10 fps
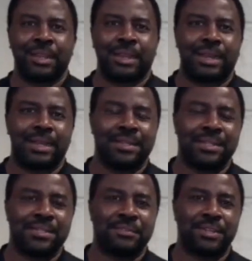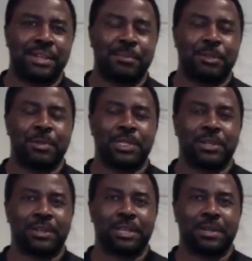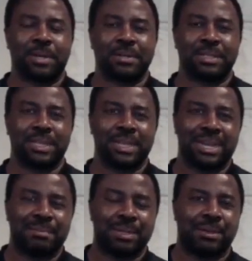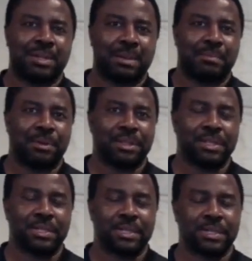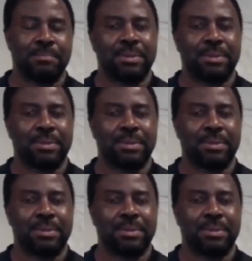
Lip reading: Hi, in this video, I'm going to be talking about the amyloid hypothesis.